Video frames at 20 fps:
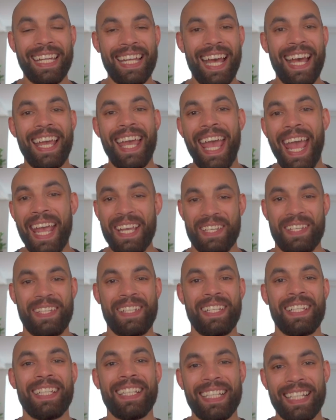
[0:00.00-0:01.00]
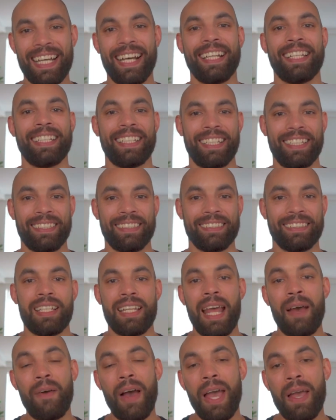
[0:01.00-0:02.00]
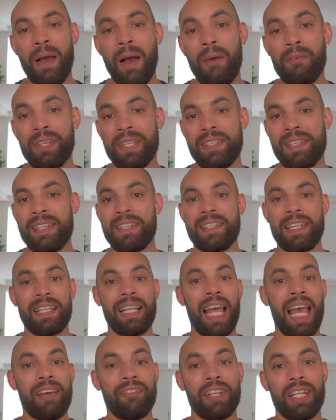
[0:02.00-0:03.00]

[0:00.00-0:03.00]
I actually got it. Now, I obviously still have a